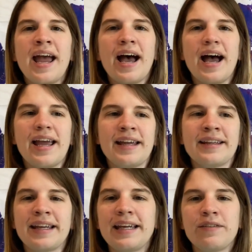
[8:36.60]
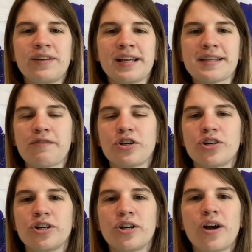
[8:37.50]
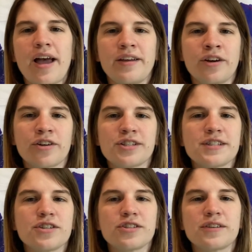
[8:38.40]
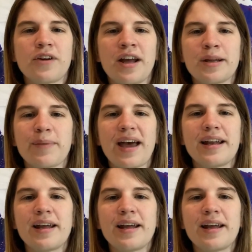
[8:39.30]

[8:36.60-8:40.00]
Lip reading: in the evenings after her younger sisters have gone to bed,